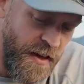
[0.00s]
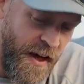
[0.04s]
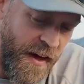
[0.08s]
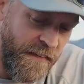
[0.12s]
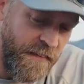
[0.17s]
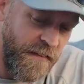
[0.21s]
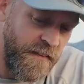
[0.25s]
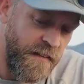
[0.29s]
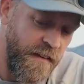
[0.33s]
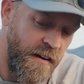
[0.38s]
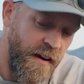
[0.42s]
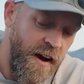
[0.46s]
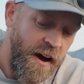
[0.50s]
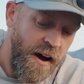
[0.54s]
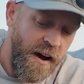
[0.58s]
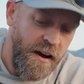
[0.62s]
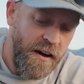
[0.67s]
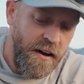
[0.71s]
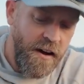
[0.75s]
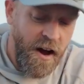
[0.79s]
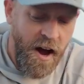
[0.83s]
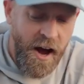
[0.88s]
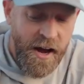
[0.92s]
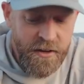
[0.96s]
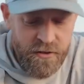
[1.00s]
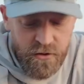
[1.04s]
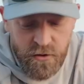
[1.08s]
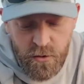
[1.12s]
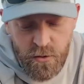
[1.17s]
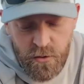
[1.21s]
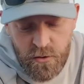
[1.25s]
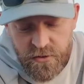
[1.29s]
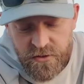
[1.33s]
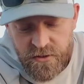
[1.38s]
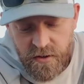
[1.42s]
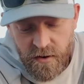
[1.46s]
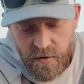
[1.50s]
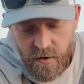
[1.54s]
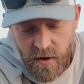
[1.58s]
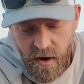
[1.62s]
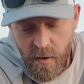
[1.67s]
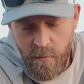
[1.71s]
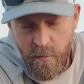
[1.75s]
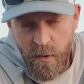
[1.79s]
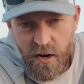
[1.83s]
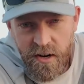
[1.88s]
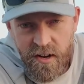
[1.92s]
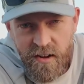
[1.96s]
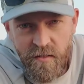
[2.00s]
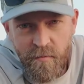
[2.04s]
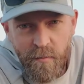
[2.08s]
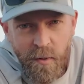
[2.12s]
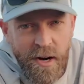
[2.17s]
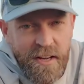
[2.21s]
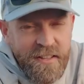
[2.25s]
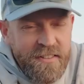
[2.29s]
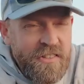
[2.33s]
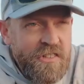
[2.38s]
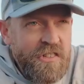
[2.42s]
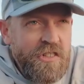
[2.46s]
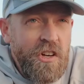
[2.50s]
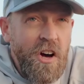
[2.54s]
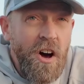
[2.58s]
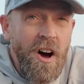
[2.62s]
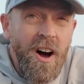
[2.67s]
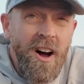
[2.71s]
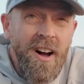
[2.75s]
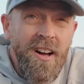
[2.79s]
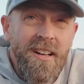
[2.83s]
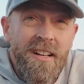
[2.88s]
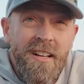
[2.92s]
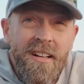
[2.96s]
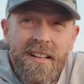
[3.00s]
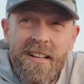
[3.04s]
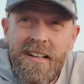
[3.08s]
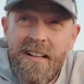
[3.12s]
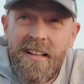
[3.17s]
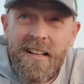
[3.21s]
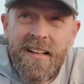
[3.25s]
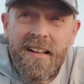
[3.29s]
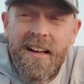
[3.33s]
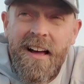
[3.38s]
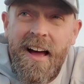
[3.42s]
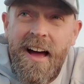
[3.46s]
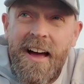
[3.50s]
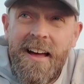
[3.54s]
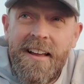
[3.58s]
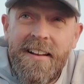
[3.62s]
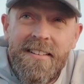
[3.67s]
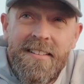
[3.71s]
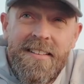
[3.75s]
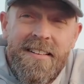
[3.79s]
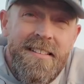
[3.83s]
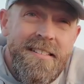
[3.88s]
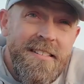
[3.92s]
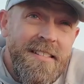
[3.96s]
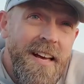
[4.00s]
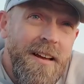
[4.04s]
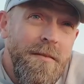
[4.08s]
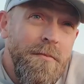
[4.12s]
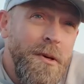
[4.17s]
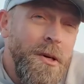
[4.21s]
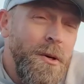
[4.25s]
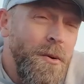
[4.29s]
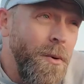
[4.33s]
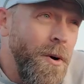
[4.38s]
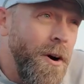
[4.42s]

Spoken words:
that I used, a buddy of mine saw, and he sent me